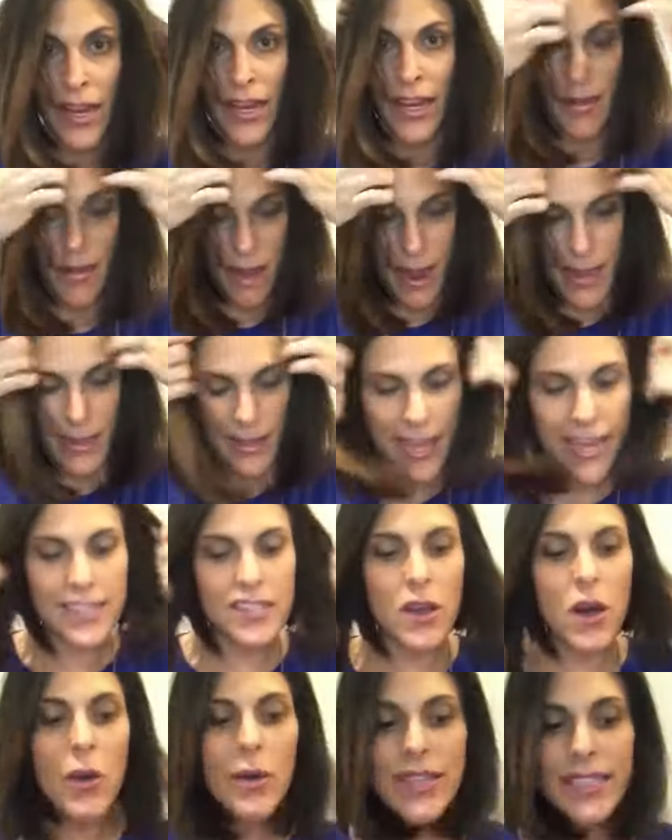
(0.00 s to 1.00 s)
Now I like
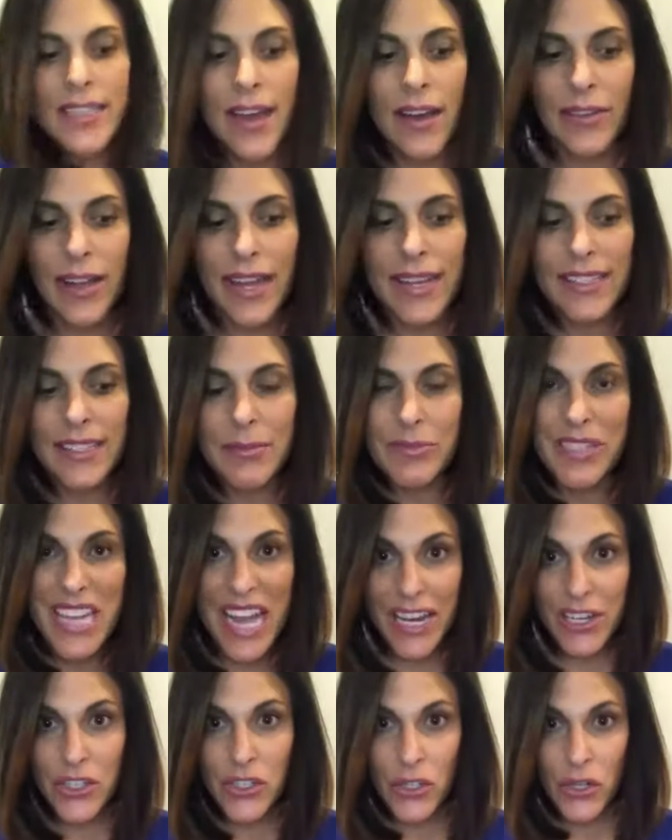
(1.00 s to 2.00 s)
to always have like some
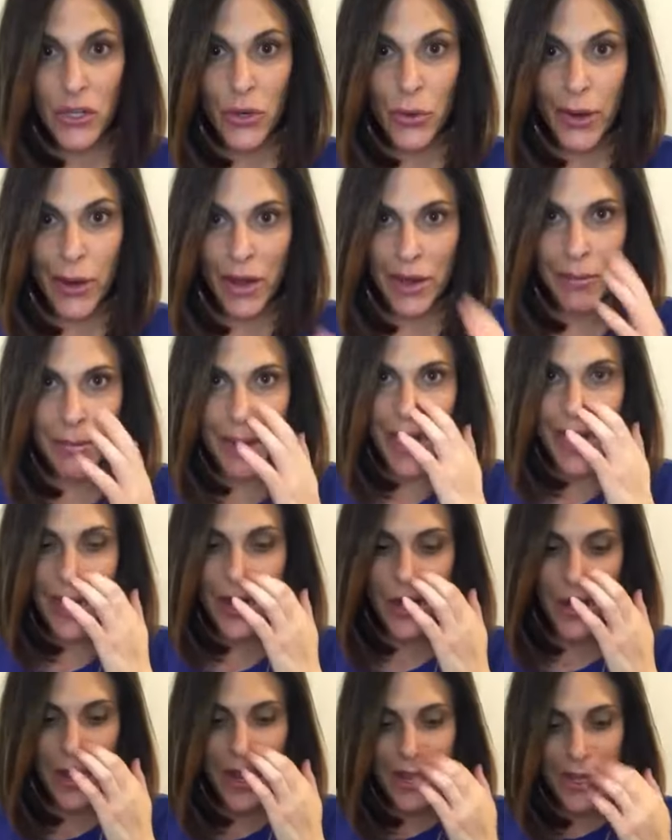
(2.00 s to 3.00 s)
texture going on in my
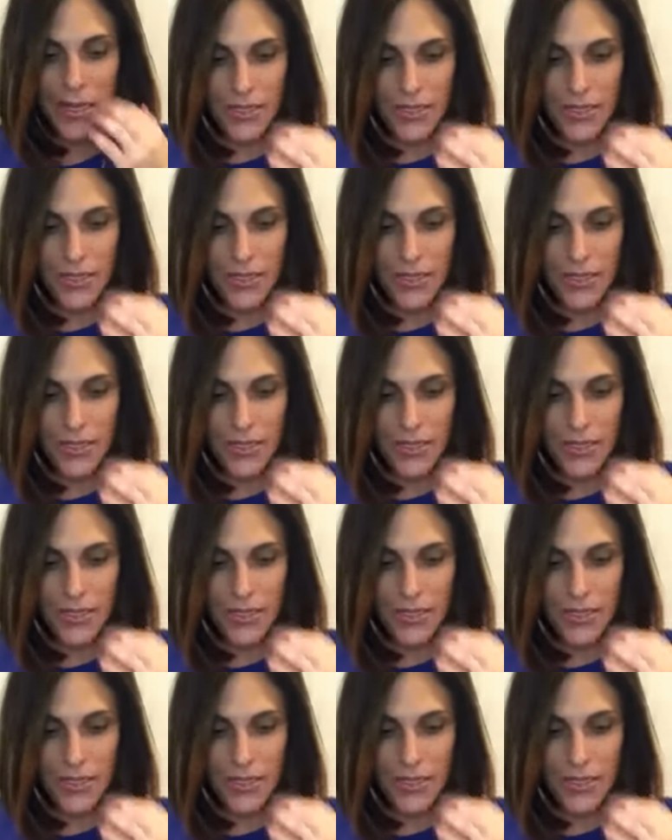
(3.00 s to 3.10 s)
hair.